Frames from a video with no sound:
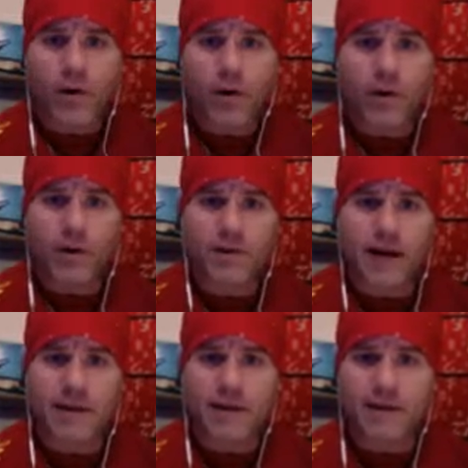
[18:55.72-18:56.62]
Going
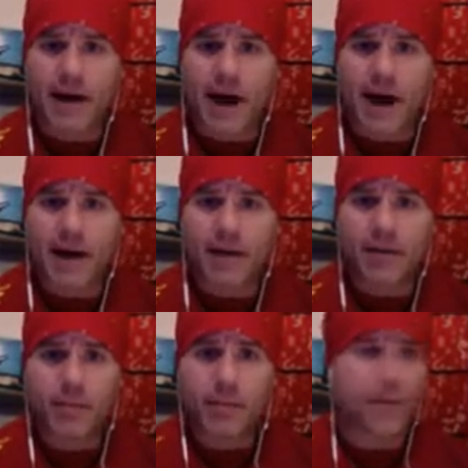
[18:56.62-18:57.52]
to side,
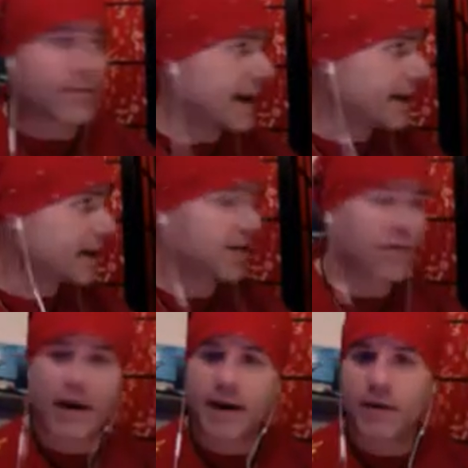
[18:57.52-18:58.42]
being ready to
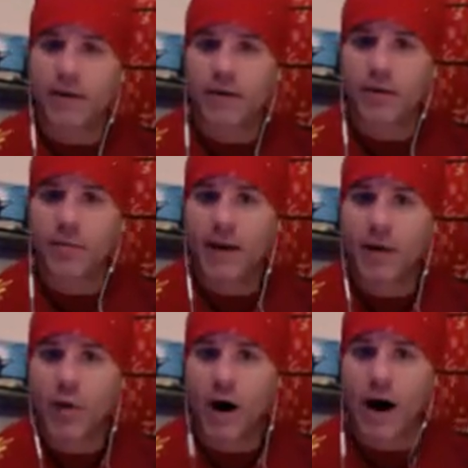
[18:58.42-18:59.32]
strike no matter
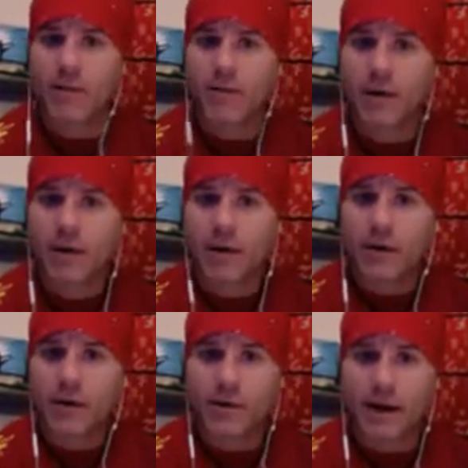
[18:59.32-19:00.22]
what.
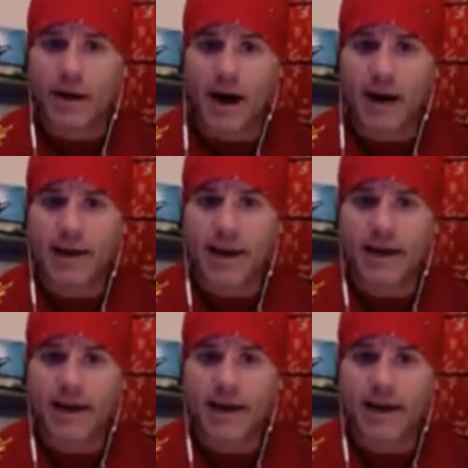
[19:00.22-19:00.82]
Doing that high leg